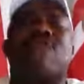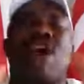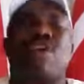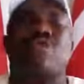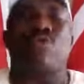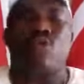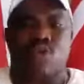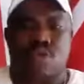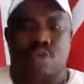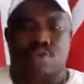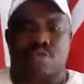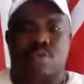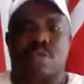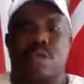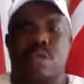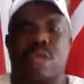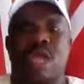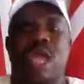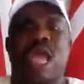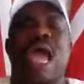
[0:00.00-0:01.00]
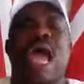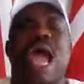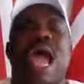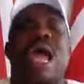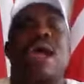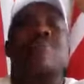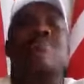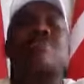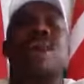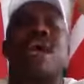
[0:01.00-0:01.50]
Facebook.
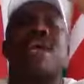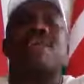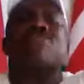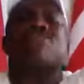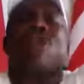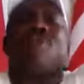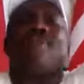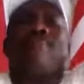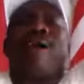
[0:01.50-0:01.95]
I'm ready to